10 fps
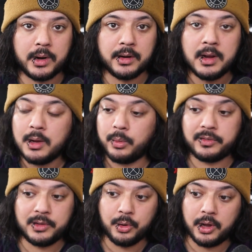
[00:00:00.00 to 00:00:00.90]
we've
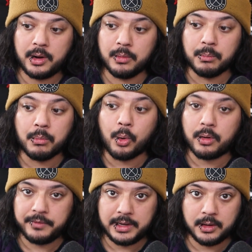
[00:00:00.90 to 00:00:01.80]
still got
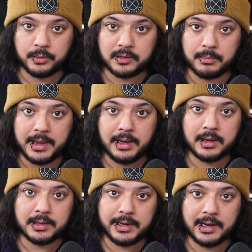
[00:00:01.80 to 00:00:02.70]
more videos to
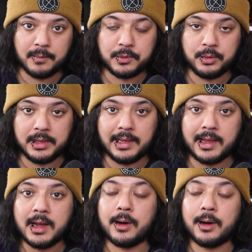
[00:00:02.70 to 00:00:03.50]
make leading up to the